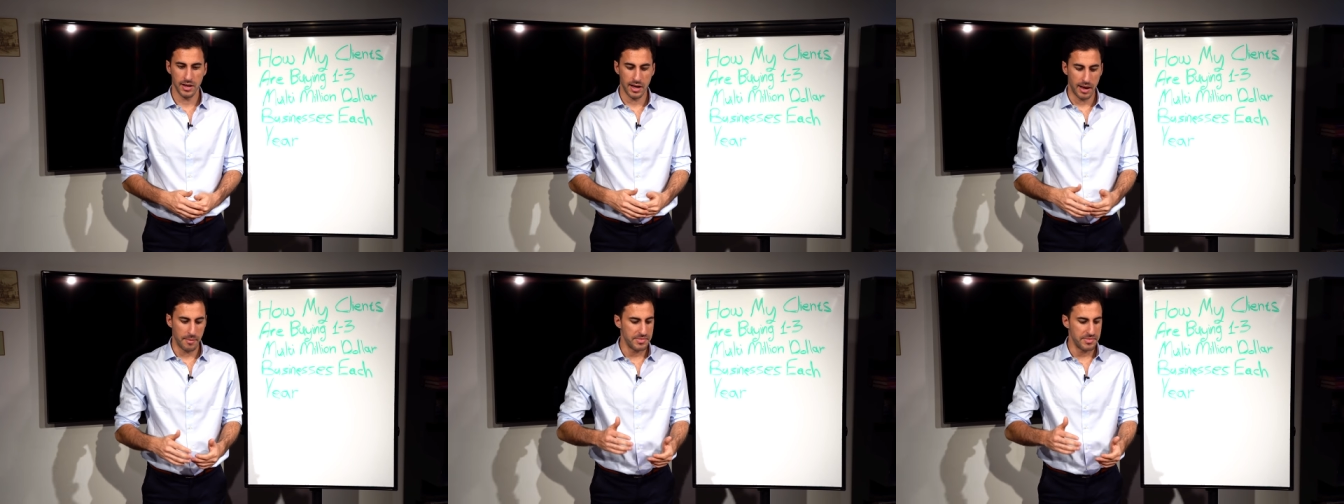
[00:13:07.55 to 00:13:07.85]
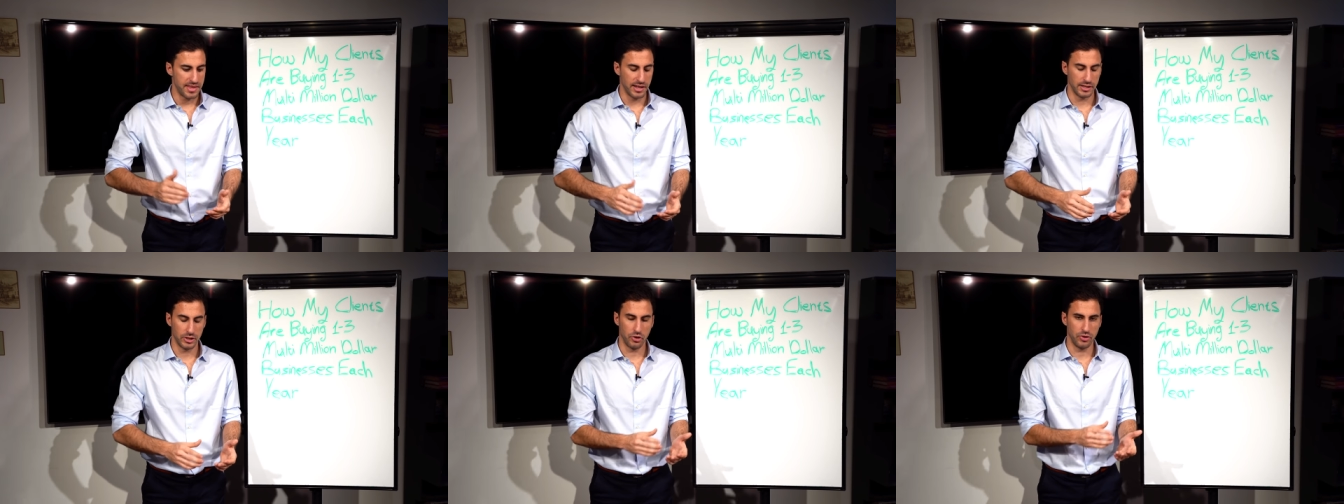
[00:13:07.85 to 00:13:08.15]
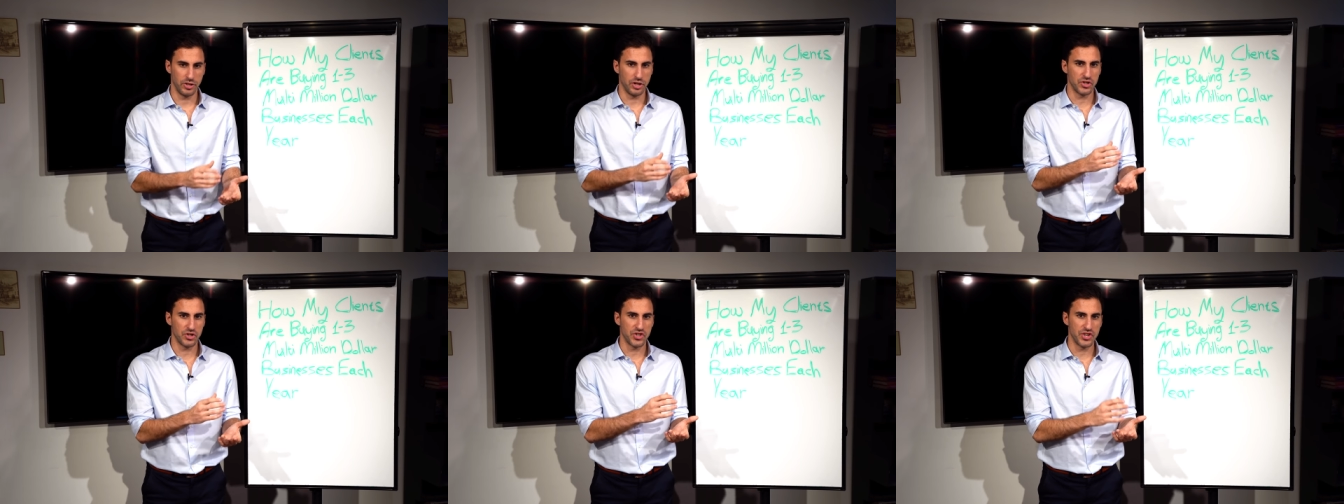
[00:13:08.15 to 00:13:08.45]
I'm telling
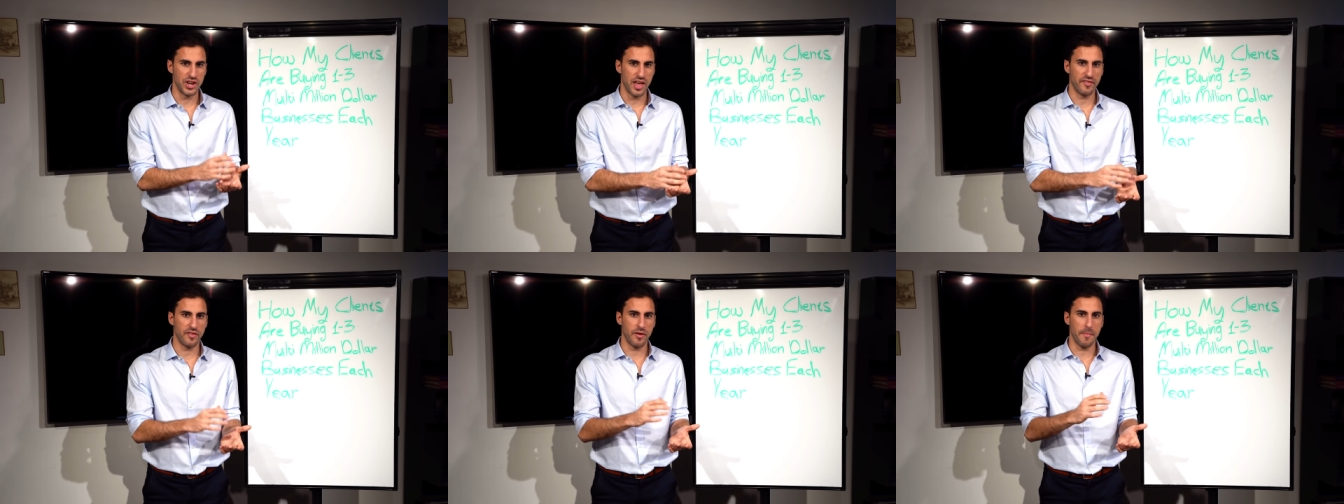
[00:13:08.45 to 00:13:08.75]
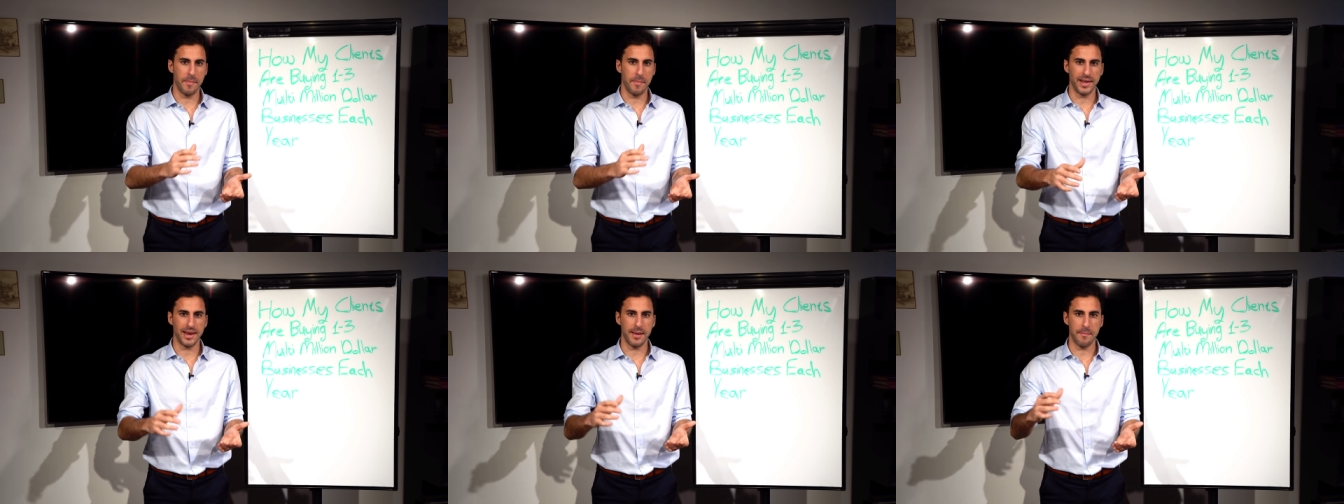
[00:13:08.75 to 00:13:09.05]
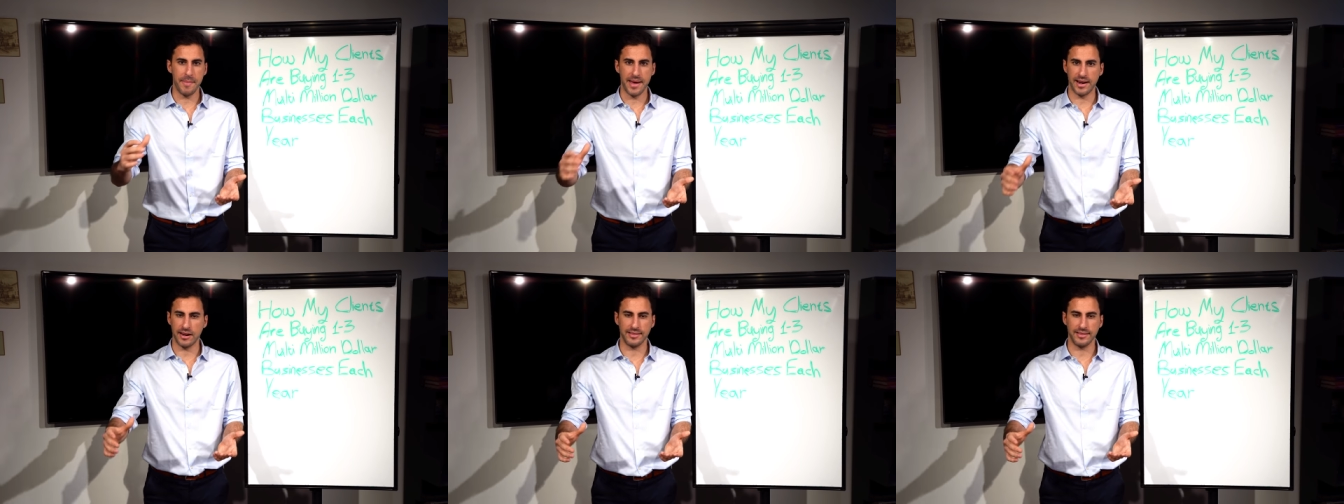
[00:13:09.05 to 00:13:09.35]
you, there's never been a
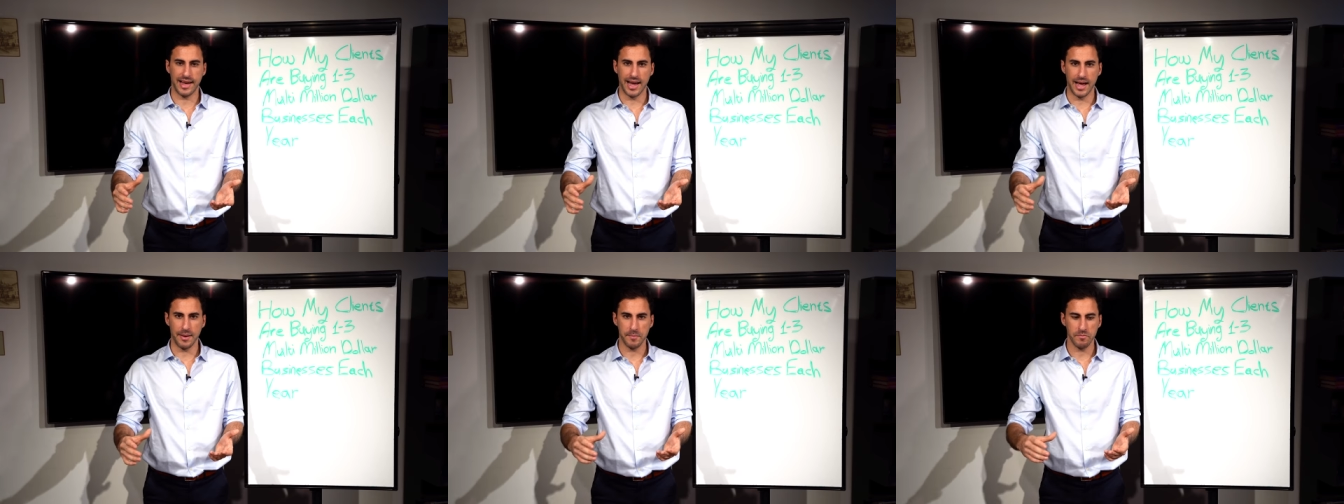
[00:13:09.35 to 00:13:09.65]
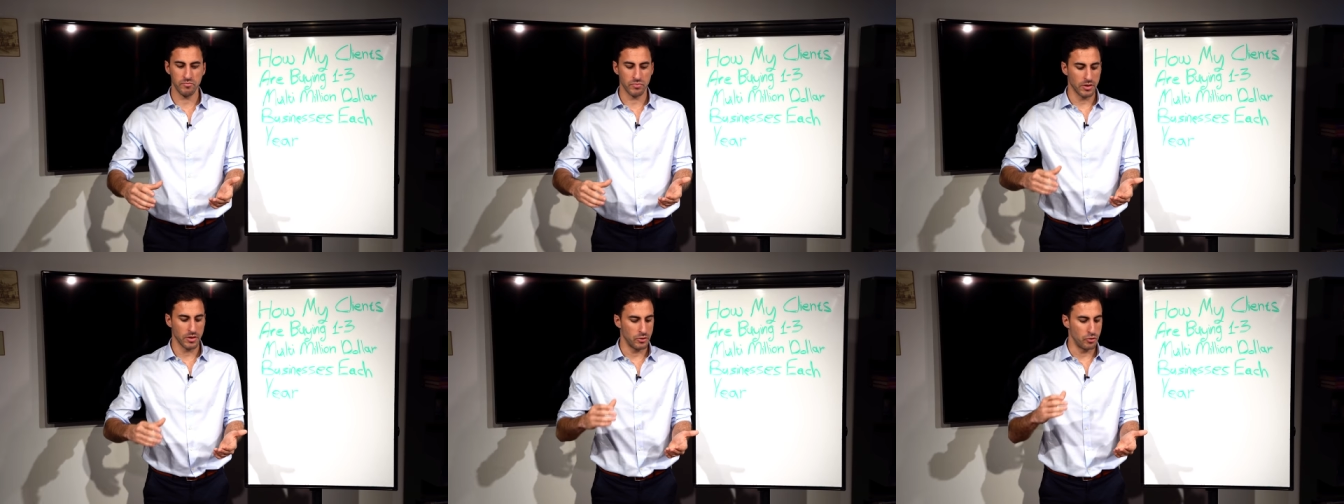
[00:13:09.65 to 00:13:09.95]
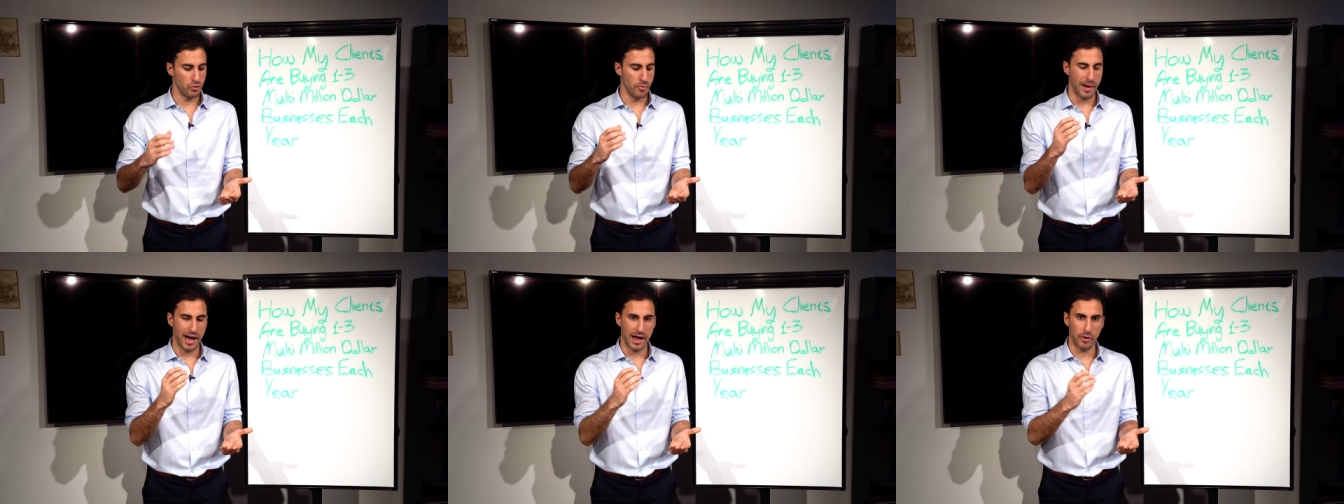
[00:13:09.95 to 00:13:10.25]
better time
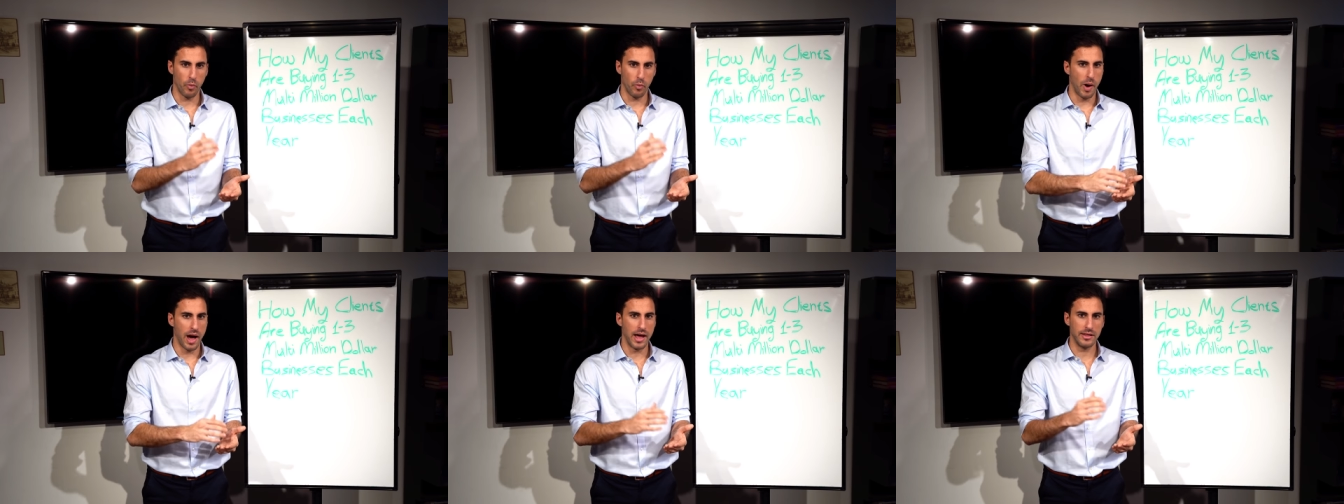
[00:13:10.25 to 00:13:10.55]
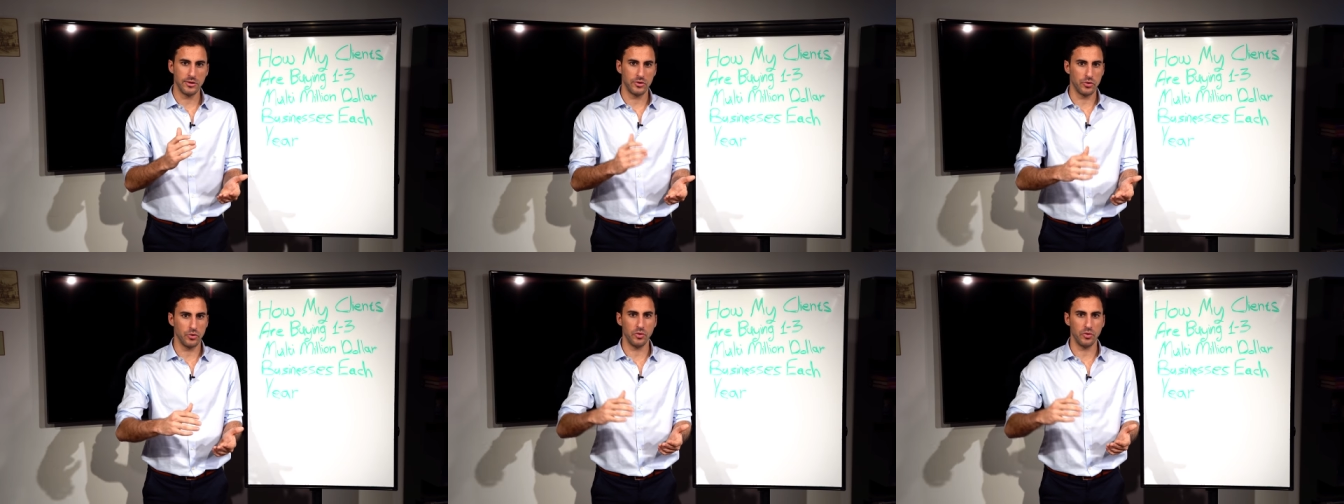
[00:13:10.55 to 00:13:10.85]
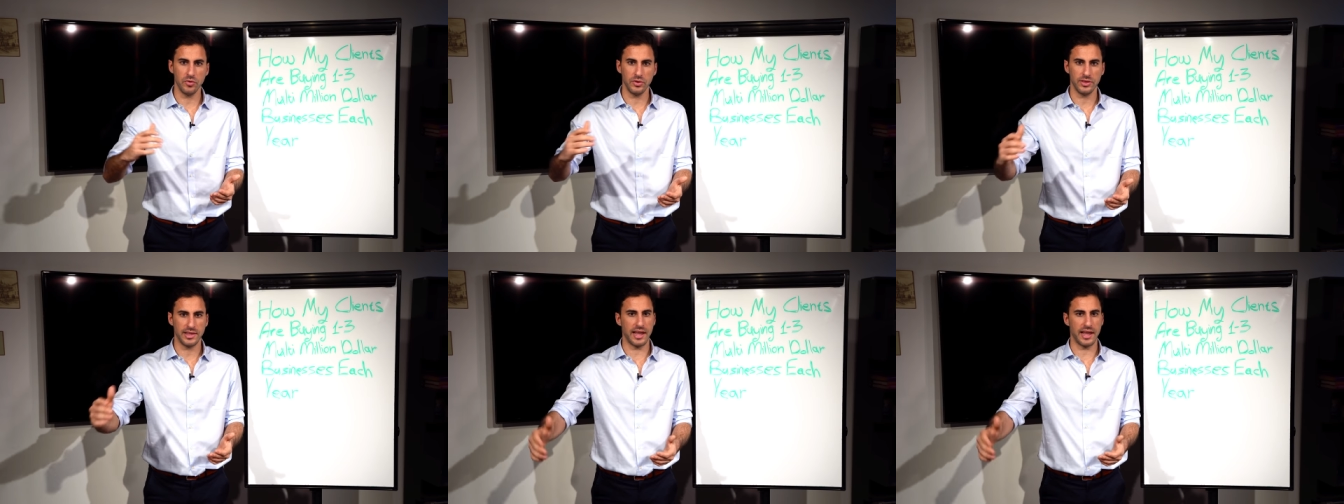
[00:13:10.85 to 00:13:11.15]
to buy one,
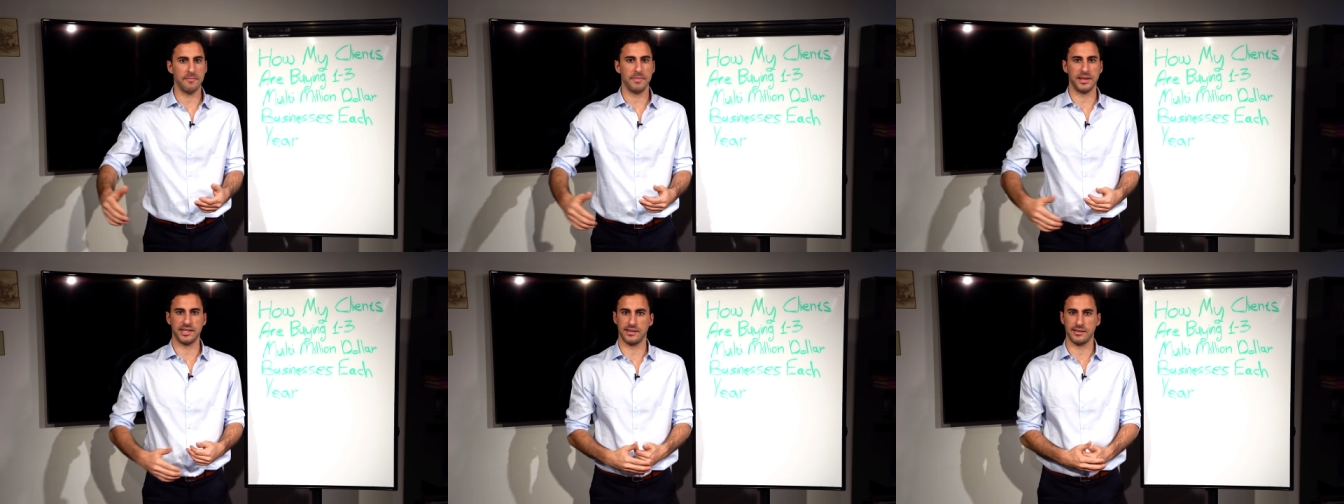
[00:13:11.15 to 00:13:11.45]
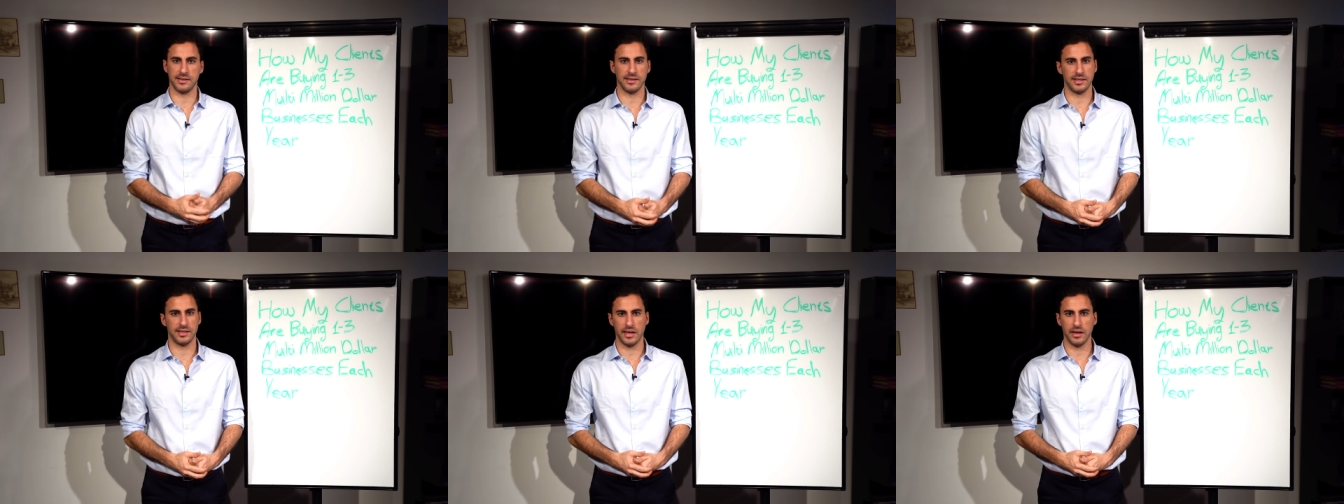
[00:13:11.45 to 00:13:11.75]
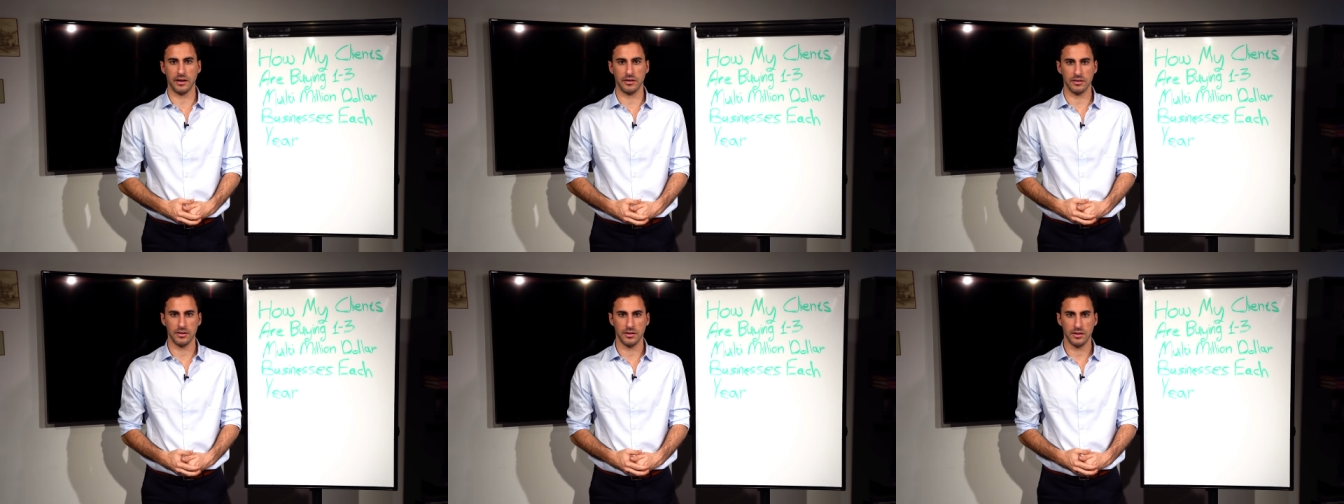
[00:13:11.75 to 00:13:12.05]
two, ten businesses a
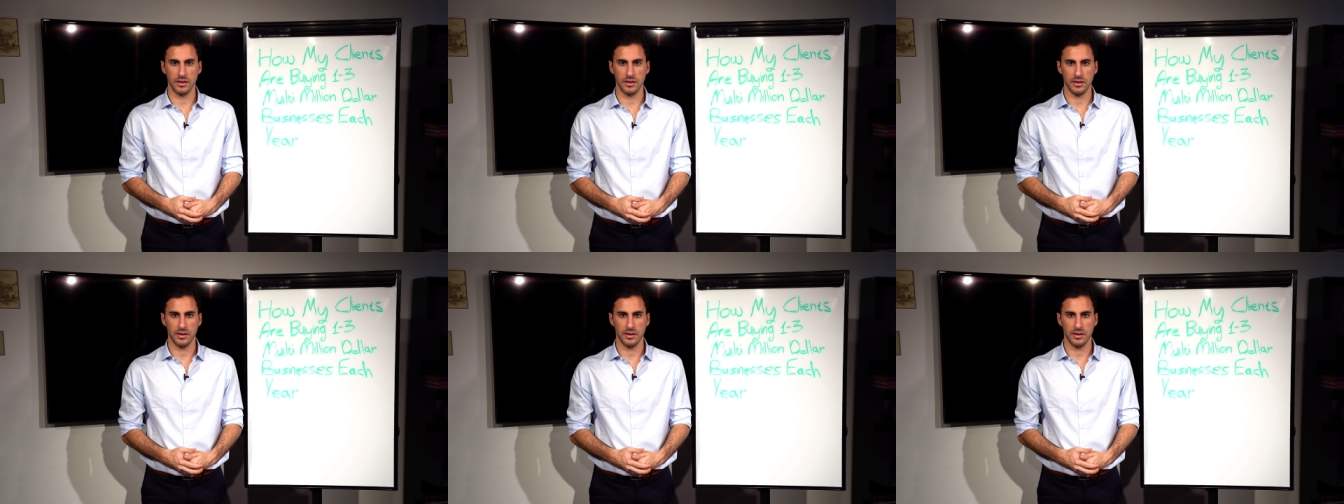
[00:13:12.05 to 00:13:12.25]
year.